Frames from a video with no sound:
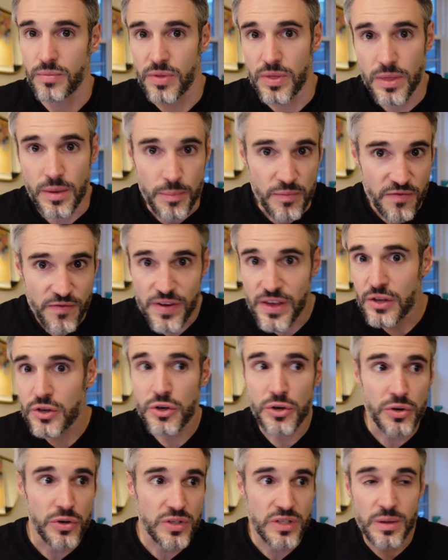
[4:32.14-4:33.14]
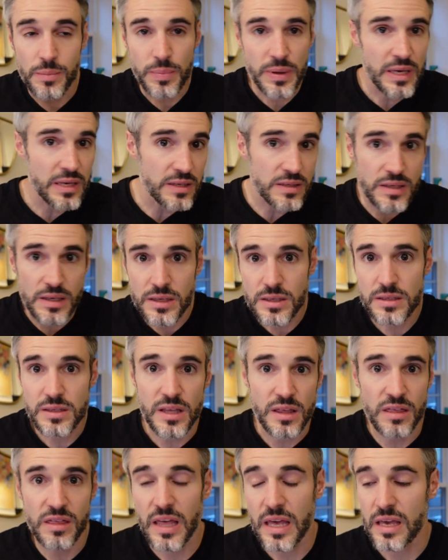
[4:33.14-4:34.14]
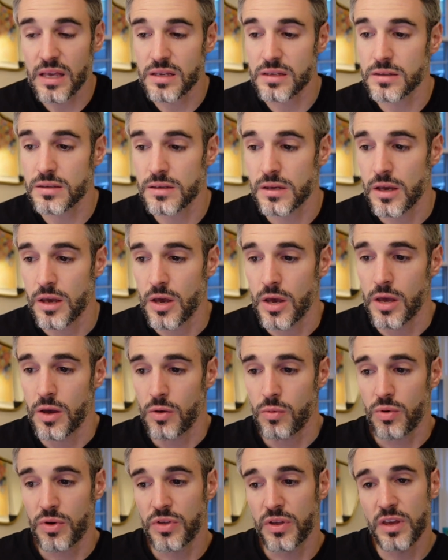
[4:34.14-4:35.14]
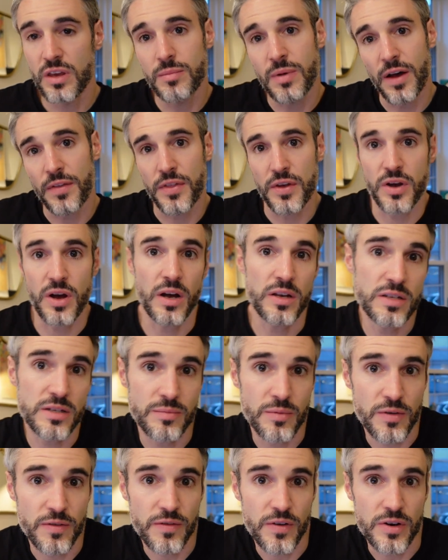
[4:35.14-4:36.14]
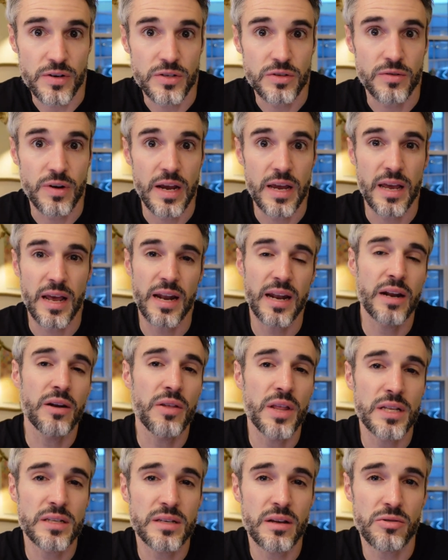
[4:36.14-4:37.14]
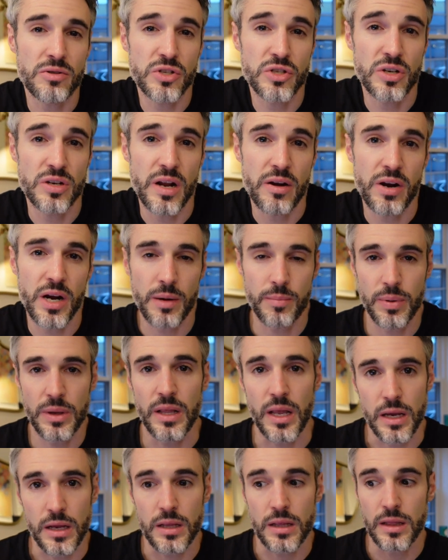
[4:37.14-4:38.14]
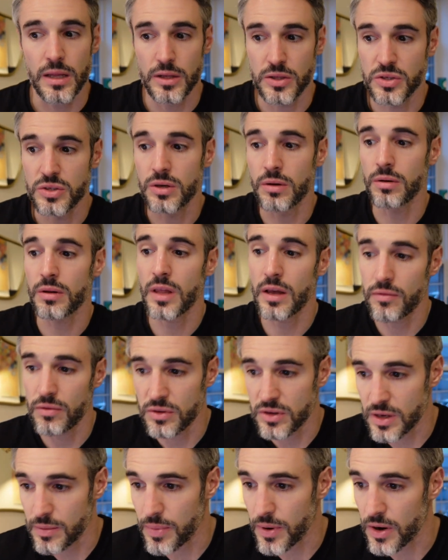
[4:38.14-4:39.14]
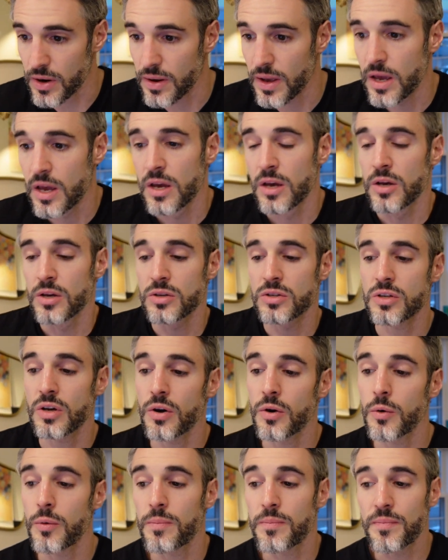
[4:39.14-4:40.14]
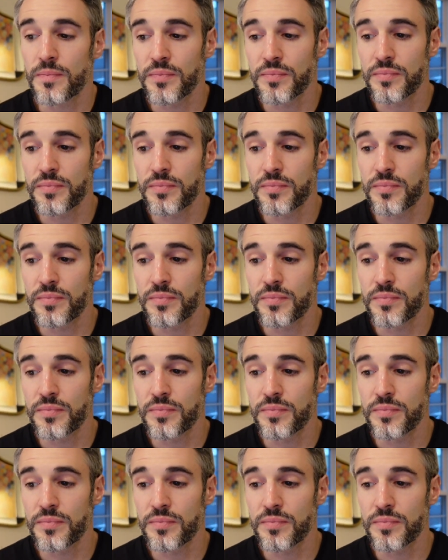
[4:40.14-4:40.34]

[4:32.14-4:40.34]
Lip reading: the features, the pieces, the things, we're thinking about the customer first, right? And I know that sounds generic, but like, let's go a level deeper. So